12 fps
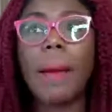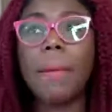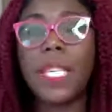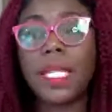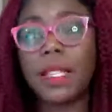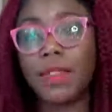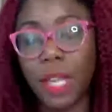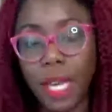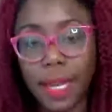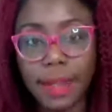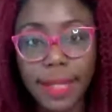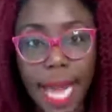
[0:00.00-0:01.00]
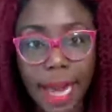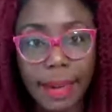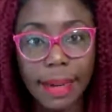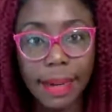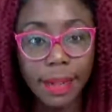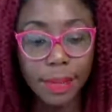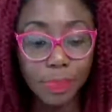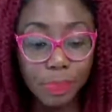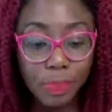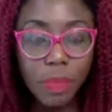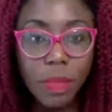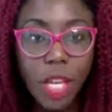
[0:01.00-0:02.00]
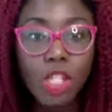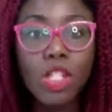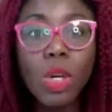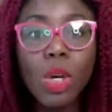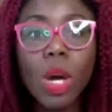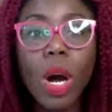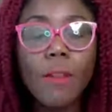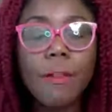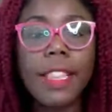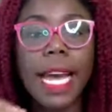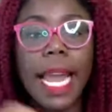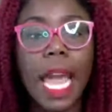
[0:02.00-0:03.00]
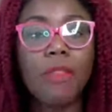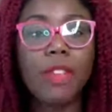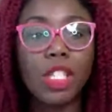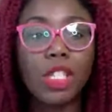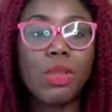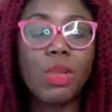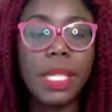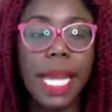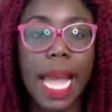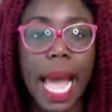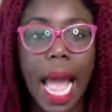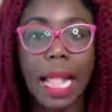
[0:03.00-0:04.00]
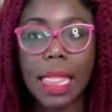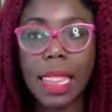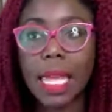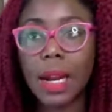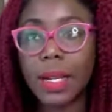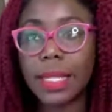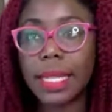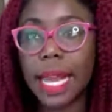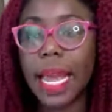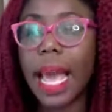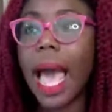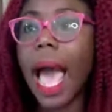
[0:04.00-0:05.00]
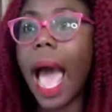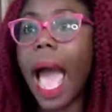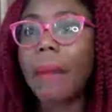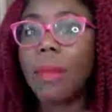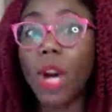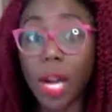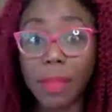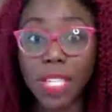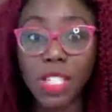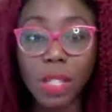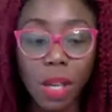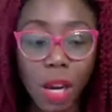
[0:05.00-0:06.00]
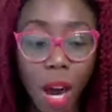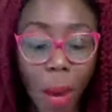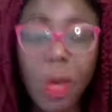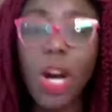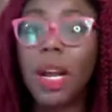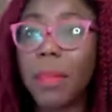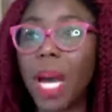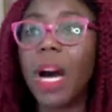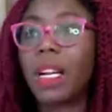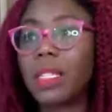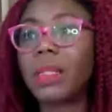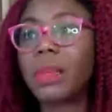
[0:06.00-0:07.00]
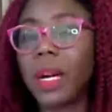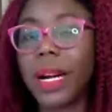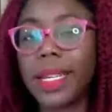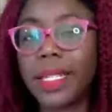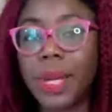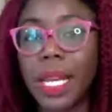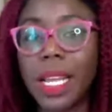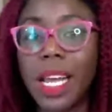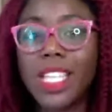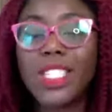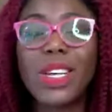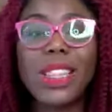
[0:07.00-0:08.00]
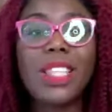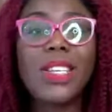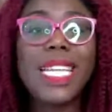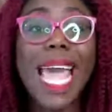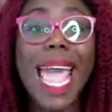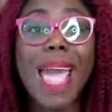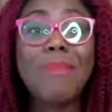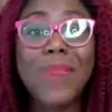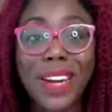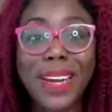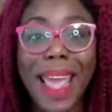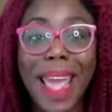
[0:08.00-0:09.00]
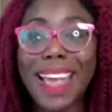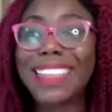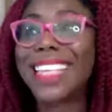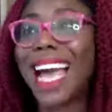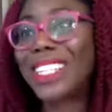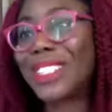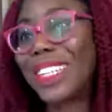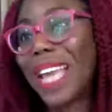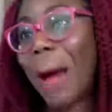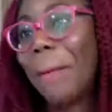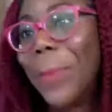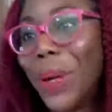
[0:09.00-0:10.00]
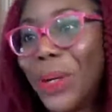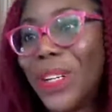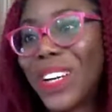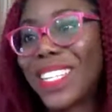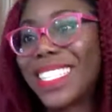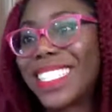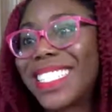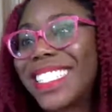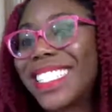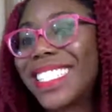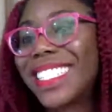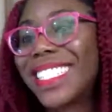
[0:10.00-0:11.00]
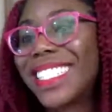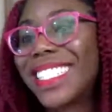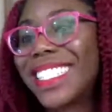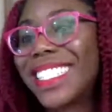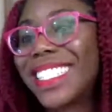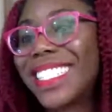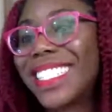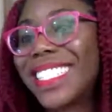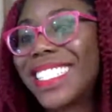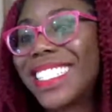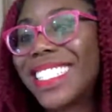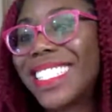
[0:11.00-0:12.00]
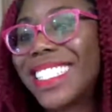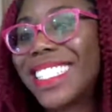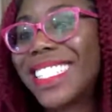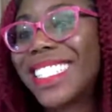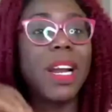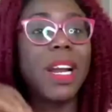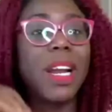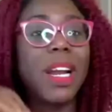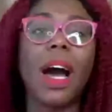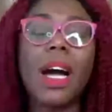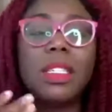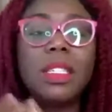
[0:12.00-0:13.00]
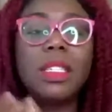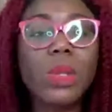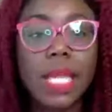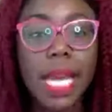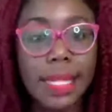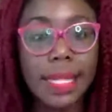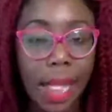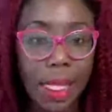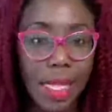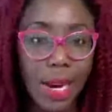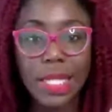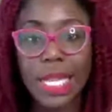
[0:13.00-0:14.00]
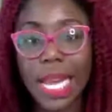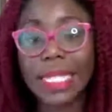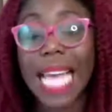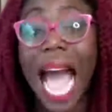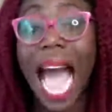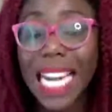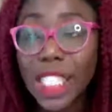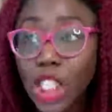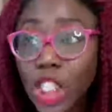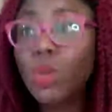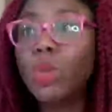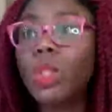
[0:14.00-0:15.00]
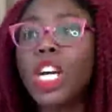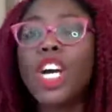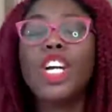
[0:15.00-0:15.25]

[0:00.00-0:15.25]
Pacific Standard. So look out for that every Tuesday and Thursday. I'm gonna be on tomorrow as well. So today, Monday, is actually a bonus. Today's bonus. I'm gonna be on Tuesdays and Thursdays at noon